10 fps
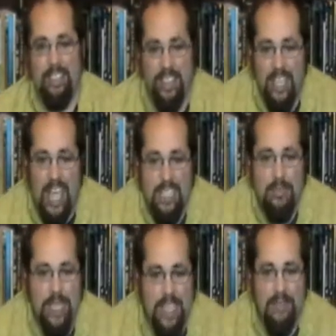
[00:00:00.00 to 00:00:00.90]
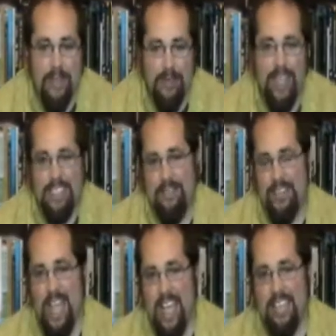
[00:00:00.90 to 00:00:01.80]
The less we give the grace
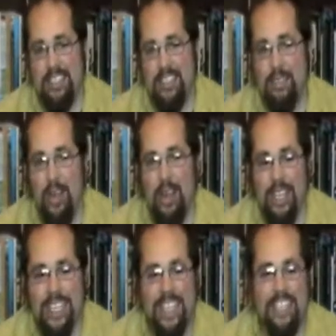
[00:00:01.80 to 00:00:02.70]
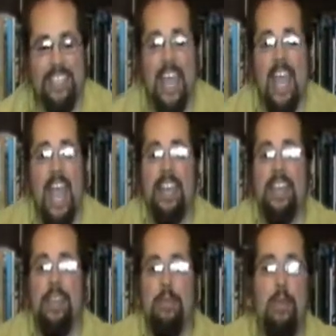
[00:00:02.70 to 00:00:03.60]
of God to our kids.
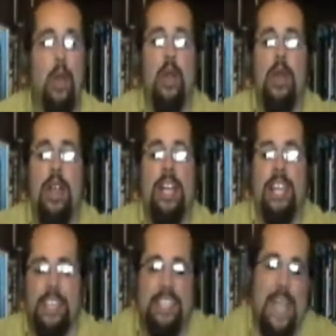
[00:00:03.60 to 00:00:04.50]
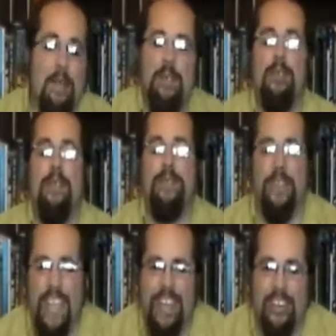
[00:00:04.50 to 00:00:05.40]
And then the more condemned we
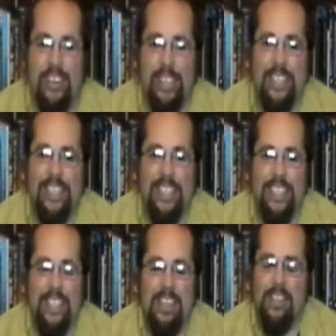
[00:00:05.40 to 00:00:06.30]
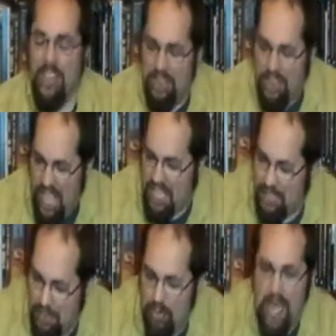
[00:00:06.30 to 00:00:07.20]
feel then
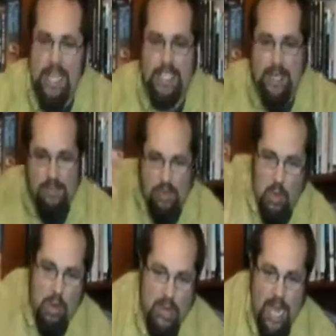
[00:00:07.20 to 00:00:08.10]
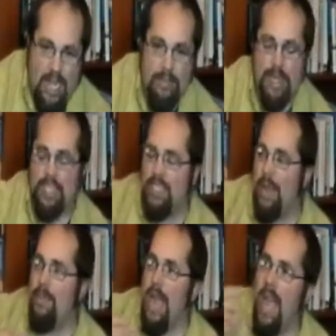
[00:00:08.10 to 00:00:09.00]
less grace and more condemnation.
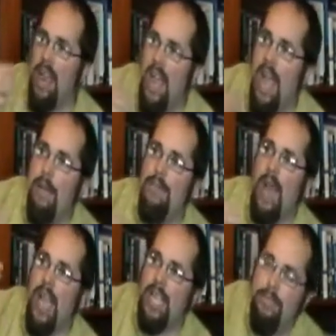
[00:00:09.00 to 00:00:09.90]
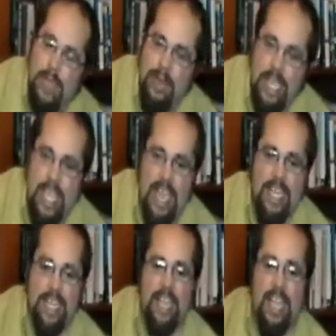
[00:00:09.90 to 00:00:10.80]
I'm not, I'm not
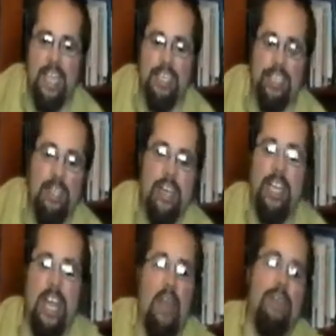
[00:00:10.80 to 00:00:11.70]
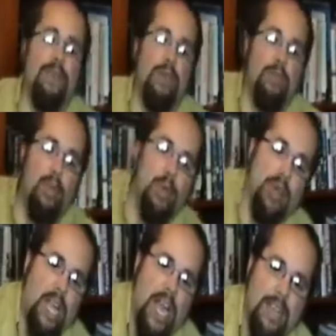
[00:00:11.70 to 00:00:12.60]
communicating it like I should, and now I feel
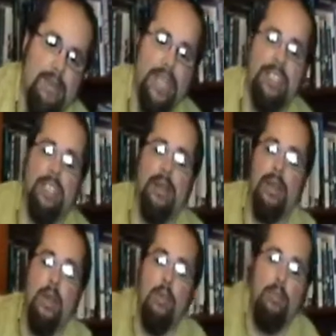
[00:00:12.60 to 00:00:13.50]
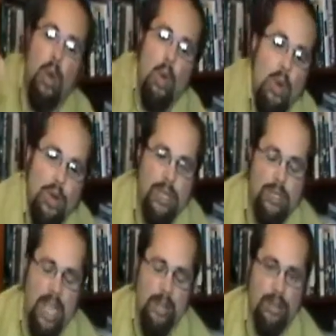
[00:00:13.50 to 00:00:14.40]
more condemnation and more
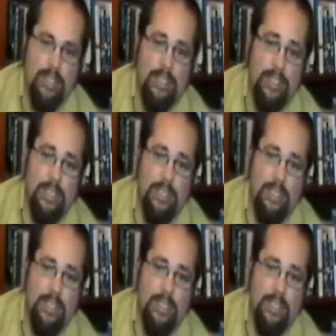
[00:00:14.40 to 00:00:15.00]
guilt.